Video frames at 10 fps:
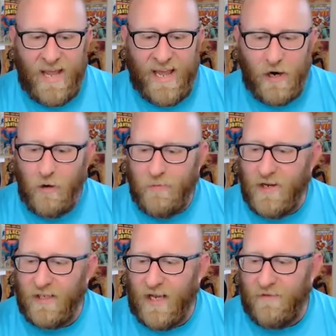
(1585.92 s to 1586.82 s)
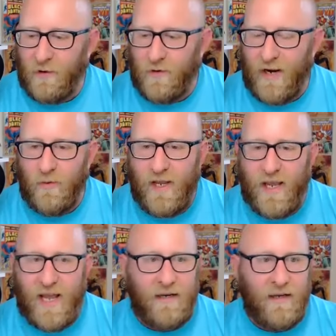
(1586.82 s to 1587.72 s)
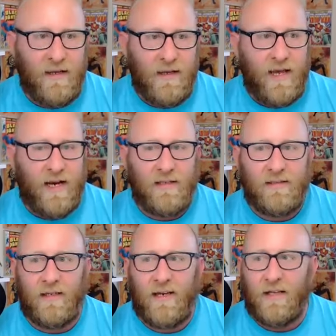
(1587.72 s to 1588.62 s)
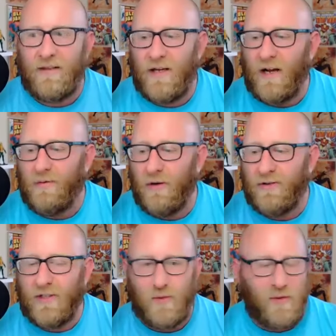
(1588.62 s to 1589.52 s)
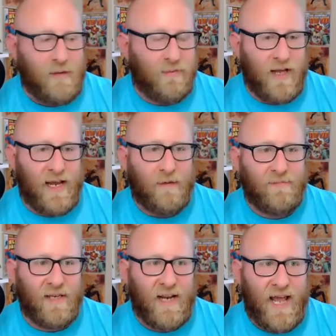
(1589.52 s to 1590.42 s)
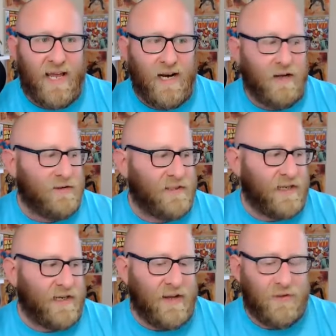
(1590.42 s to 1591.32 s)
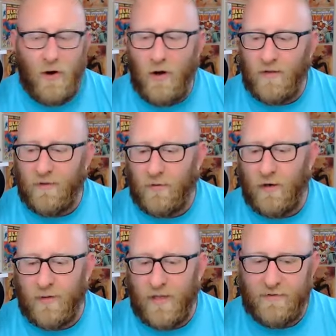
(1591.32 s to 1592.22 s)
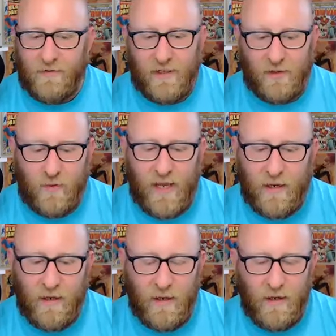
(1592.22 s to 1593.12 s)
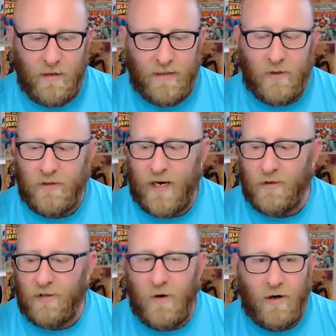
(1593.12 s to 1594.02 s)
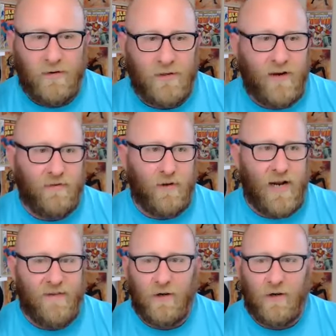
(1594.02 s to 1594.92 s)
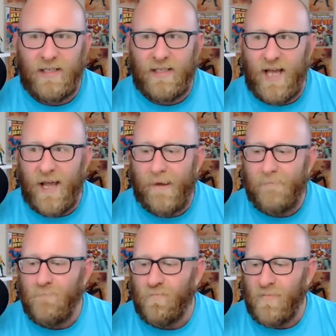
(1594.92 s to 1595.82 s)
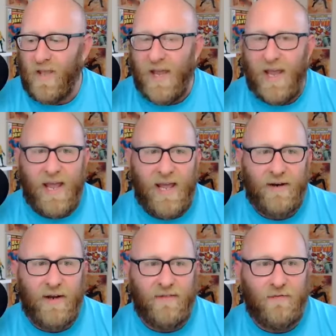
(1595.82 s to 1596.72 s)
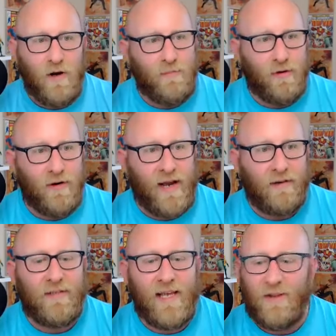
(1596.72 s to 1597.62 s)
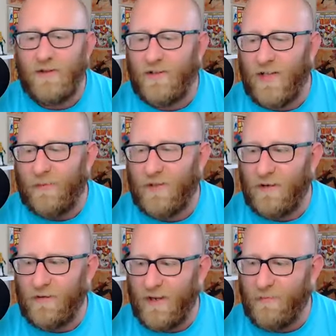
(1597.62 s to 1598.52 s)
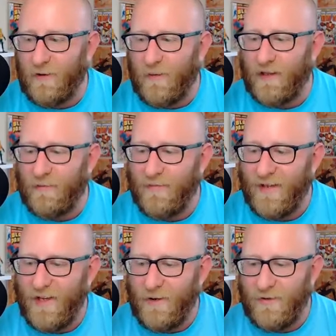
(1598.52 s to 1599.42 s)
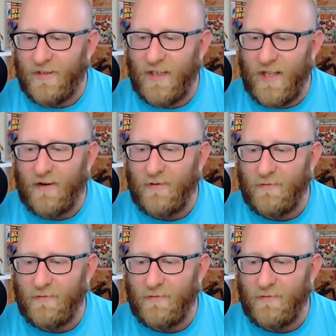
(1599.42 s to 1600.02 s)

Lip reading: And I hope you guys have a great weekend. And I'll send out I'll post this replay up today and I'll send out all of the replays for this week later today or tomorrow. So everyone have a great day and avoid burnout. Take those steps and implement them. We'll see you later.